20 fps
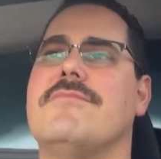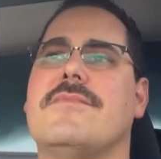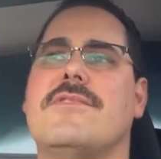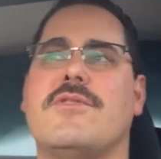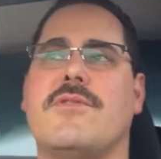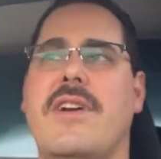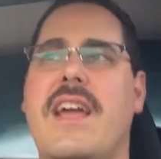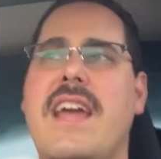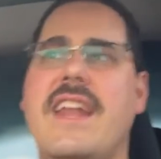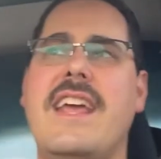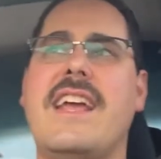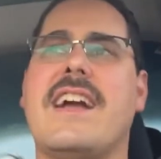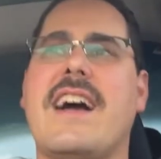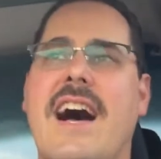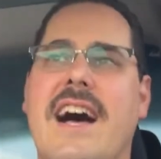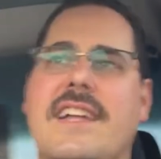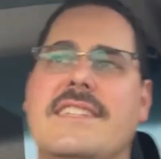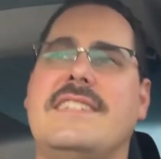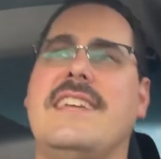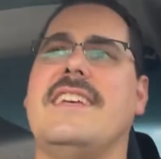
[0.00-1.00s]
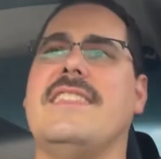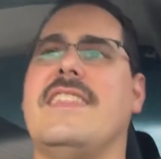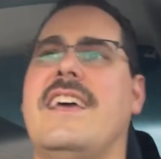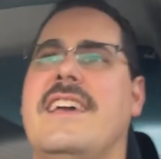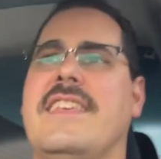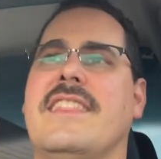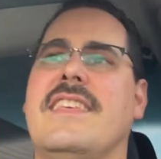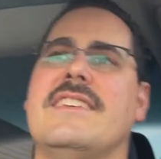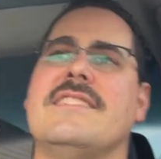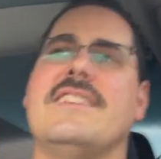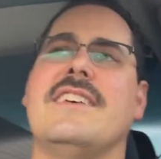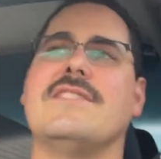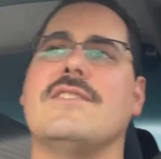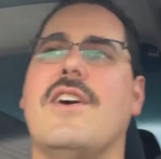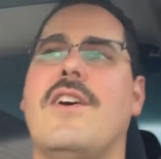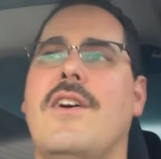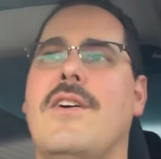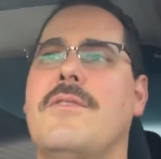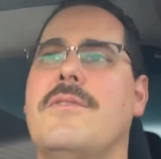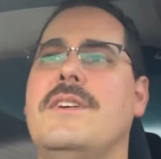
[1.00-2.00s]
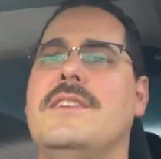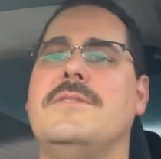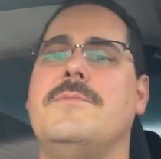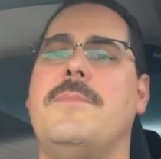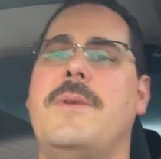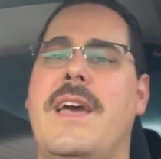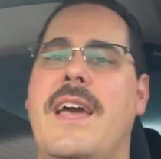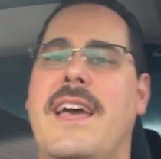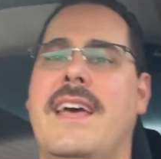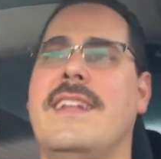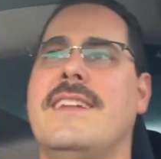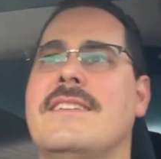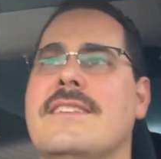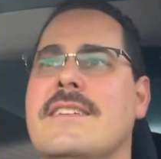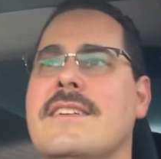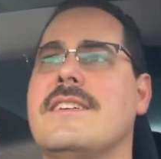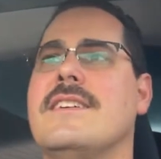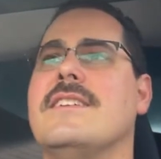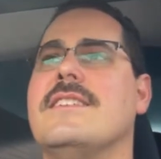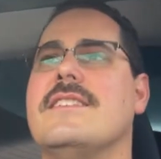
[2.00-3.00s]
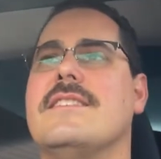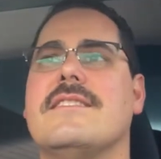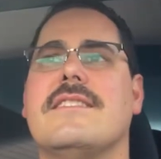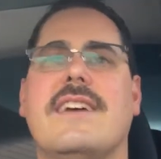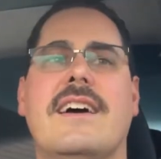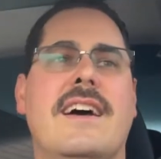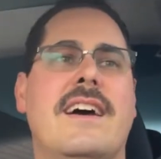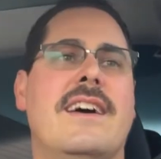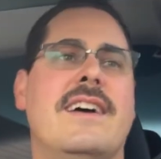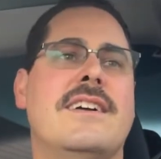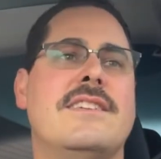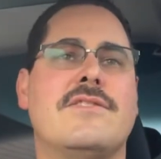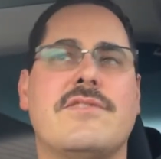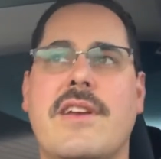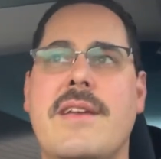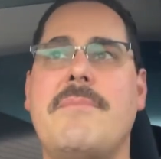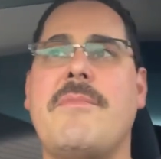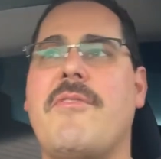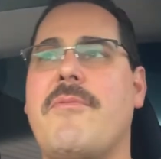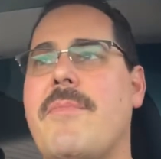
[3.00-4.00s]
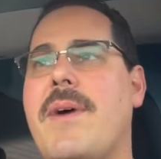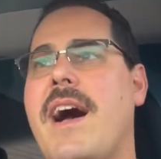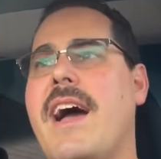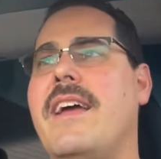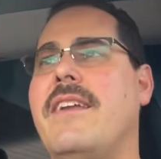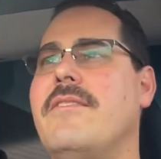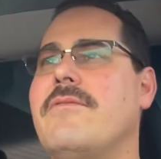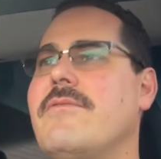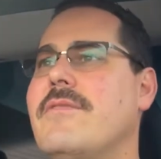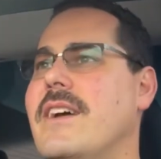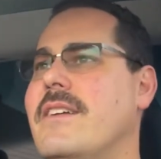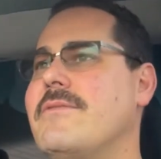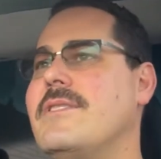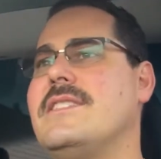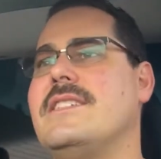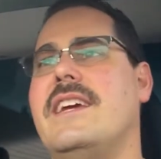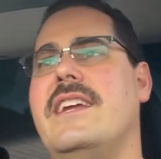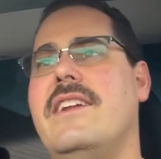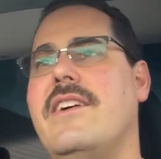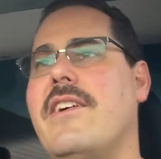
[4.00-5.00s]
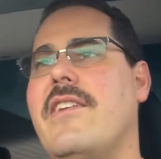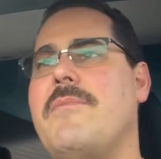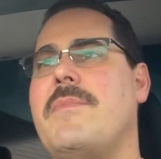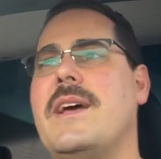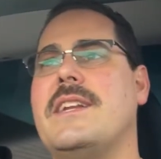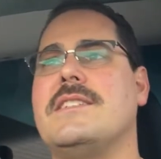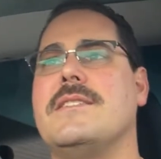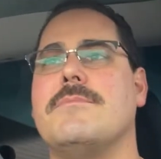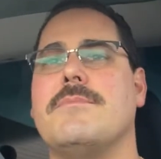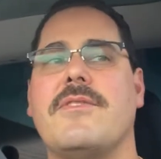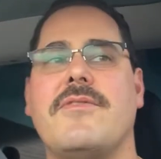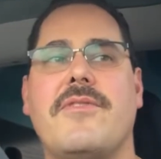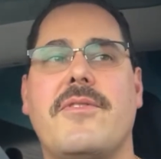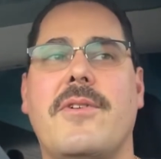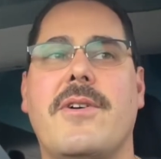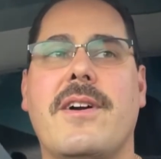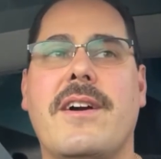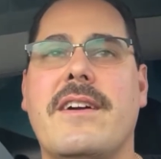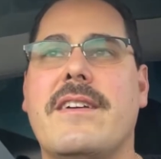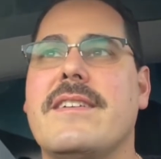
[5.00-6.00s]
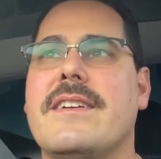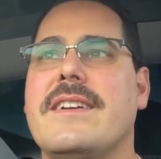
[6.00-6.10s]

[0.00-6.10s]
Creating content like this has always been a dream of mine, which I know I've mentioned before.